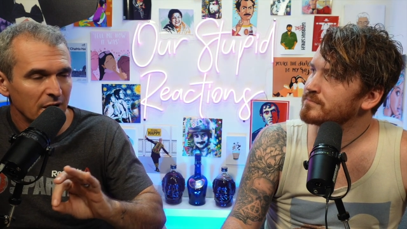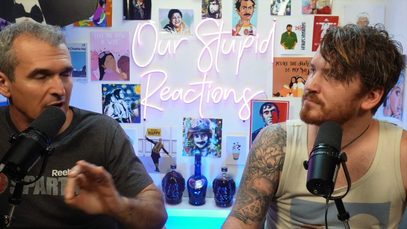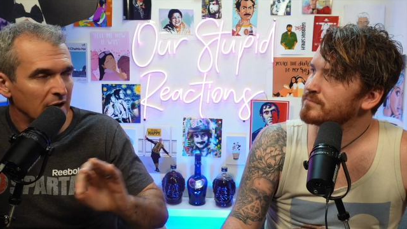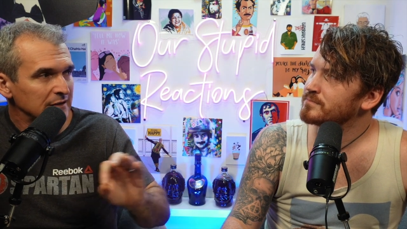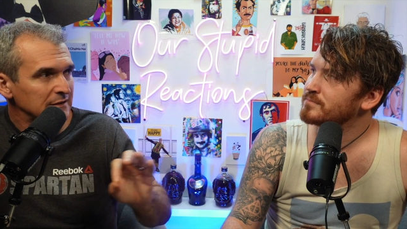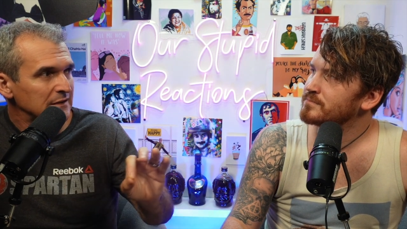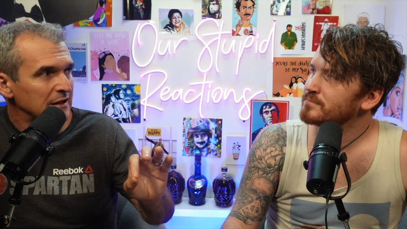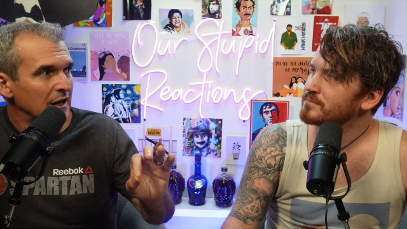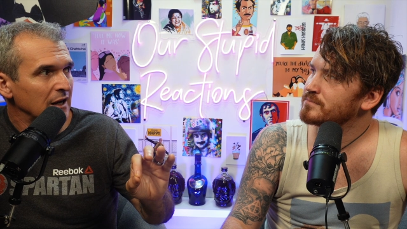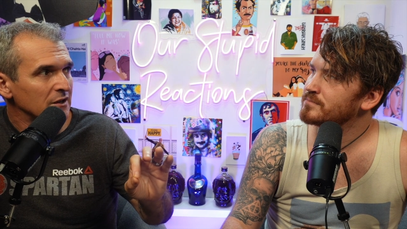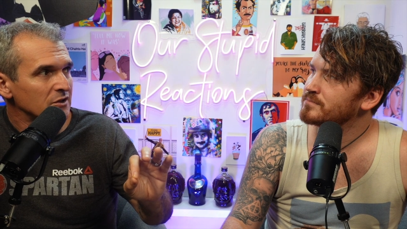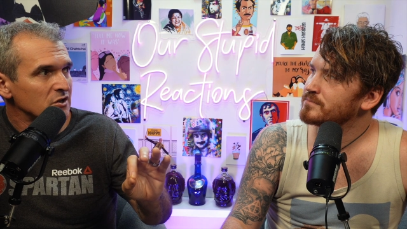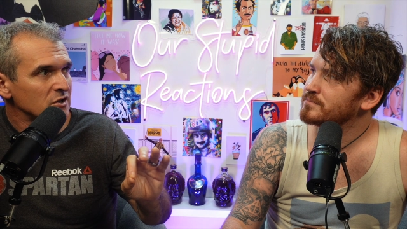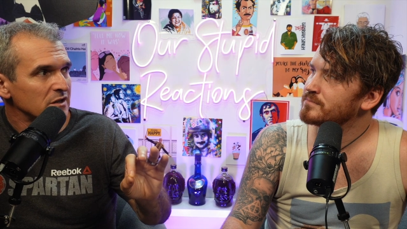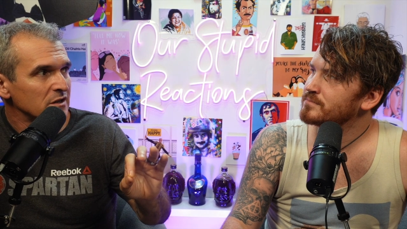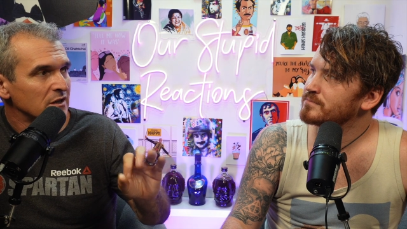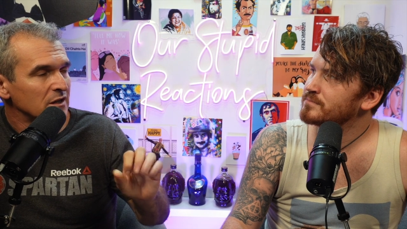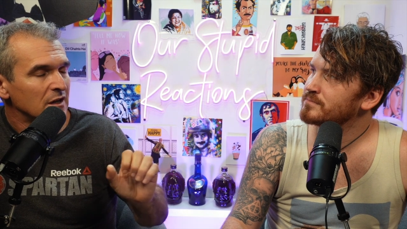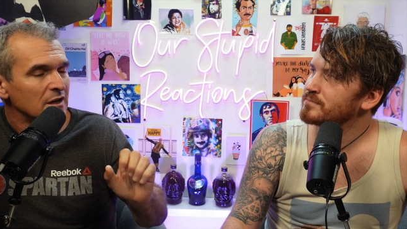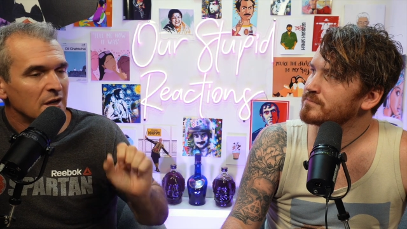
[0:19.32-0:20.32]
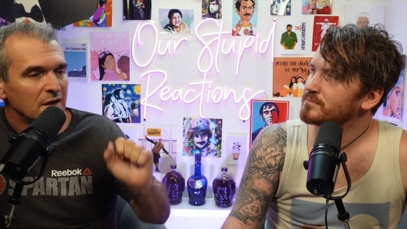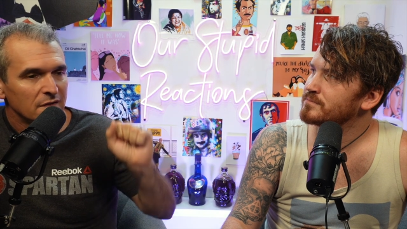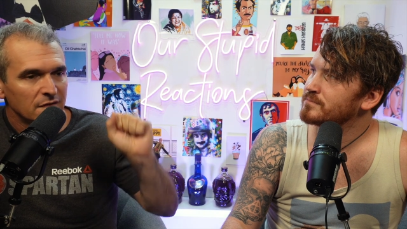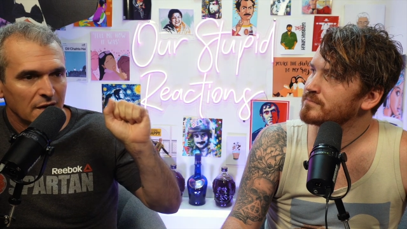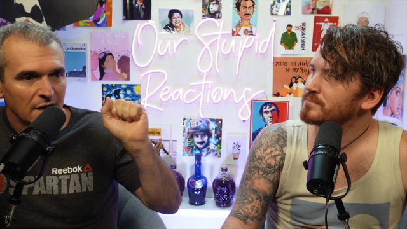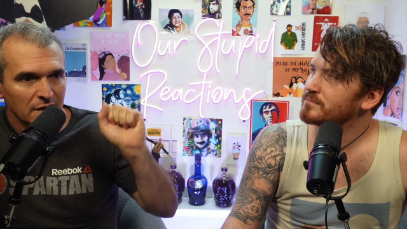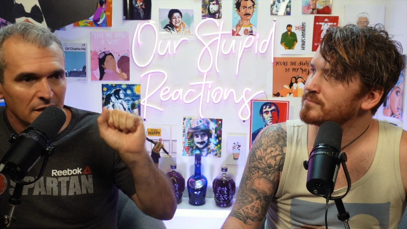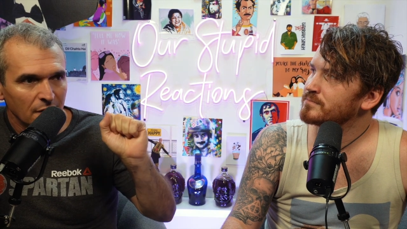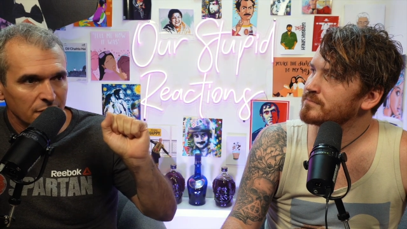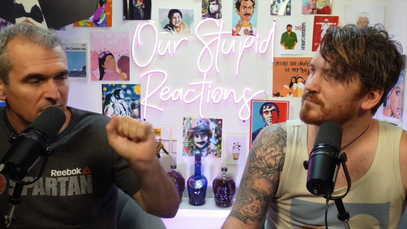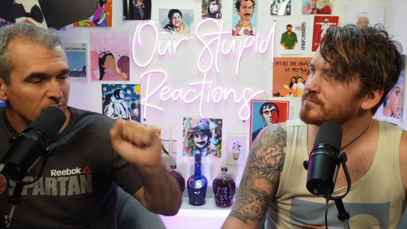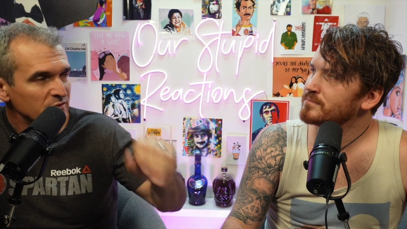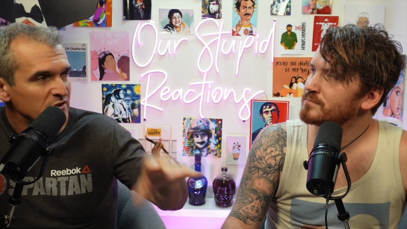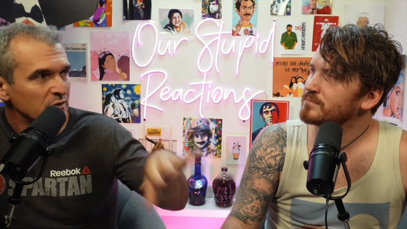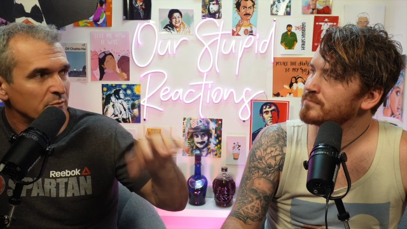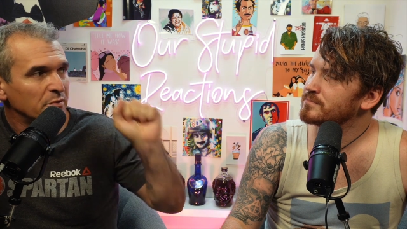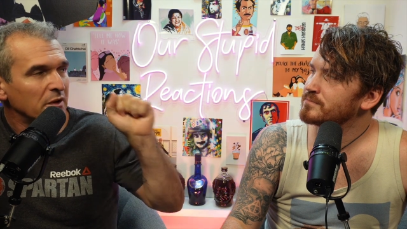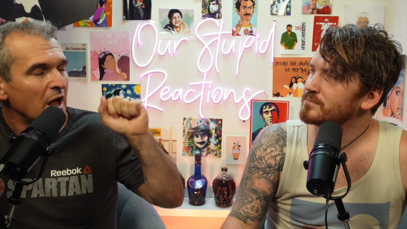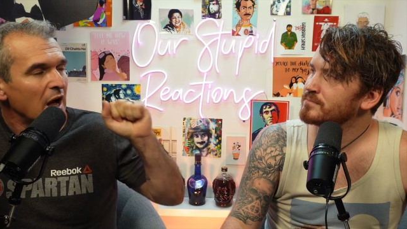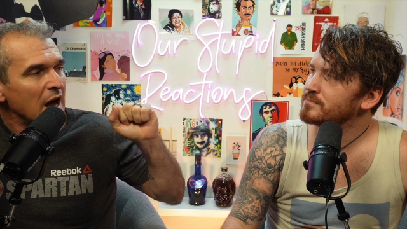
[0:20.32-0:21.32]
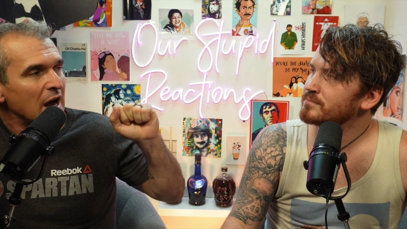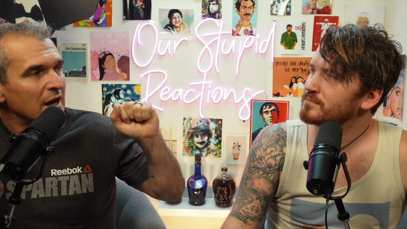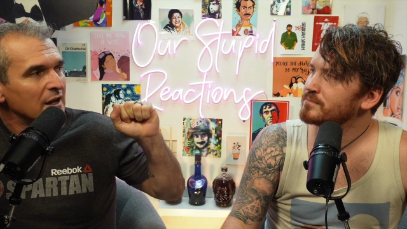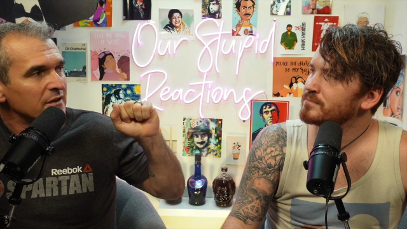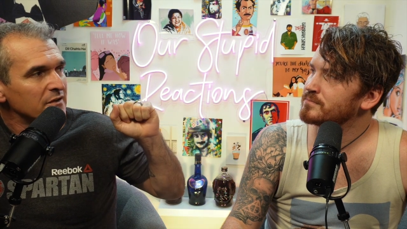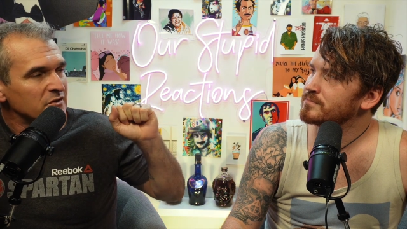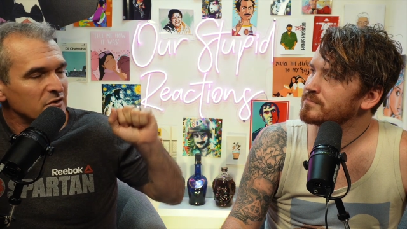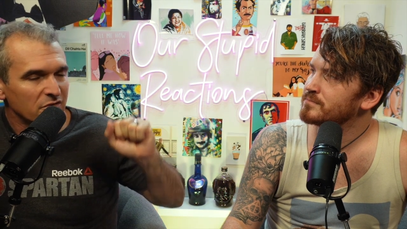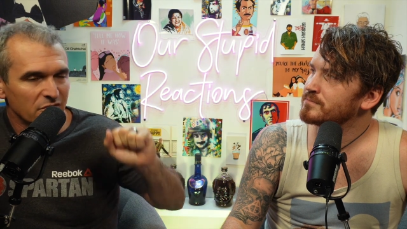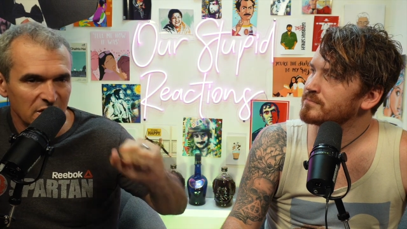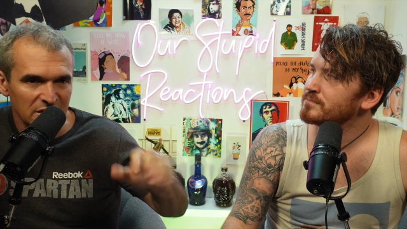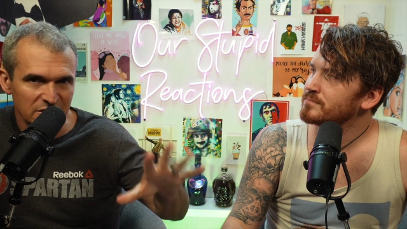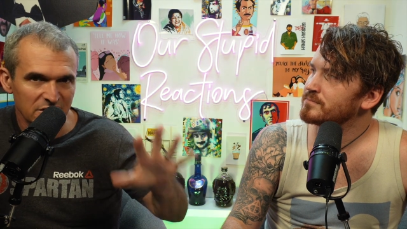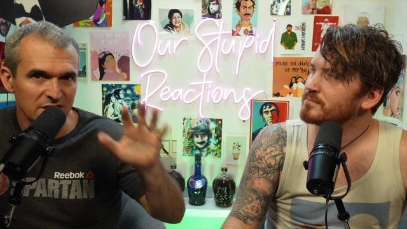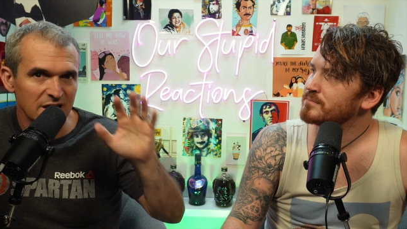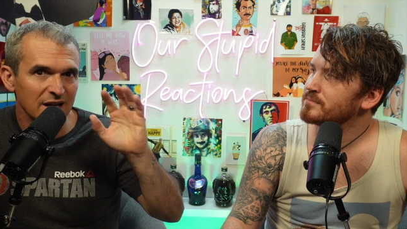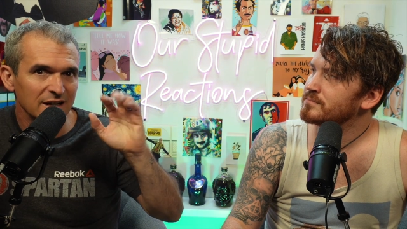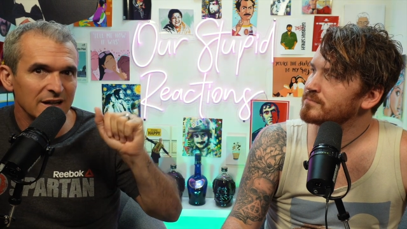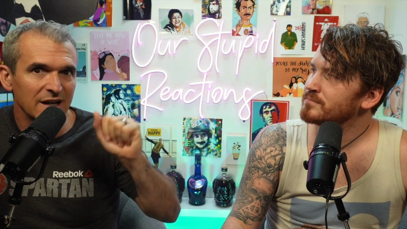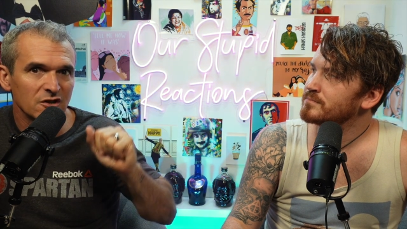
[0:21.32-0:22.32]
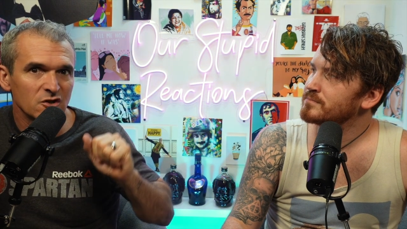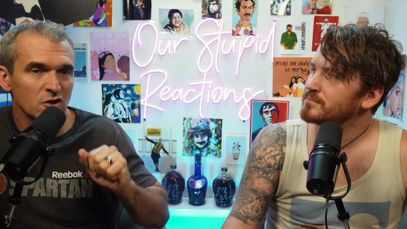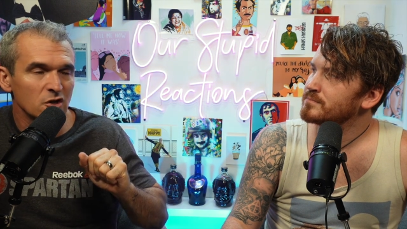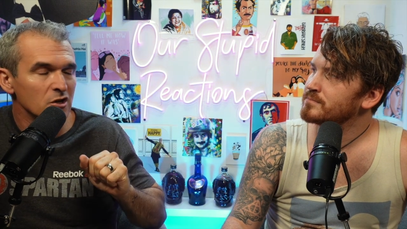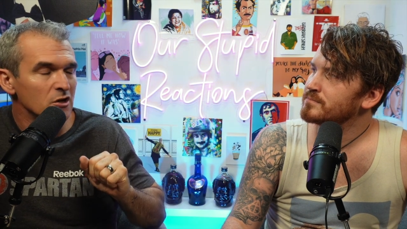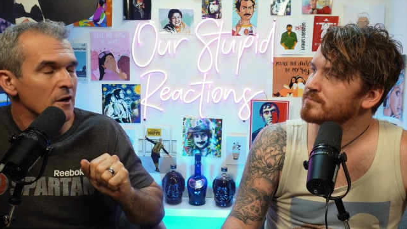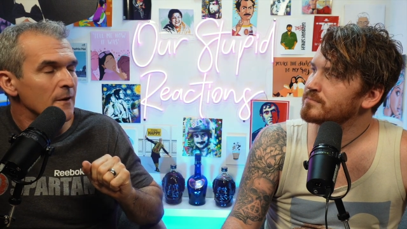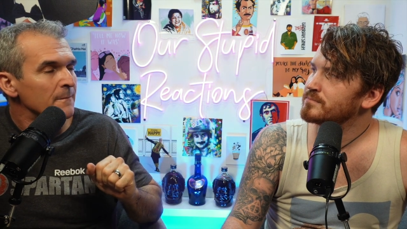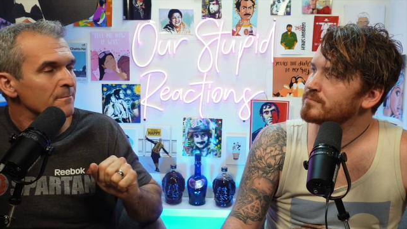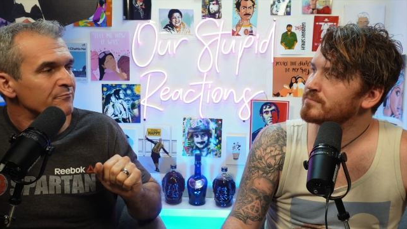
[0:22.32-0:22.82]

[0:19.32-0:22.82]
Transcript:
Speaker 1: untouched. They left him supplies, things of that nature.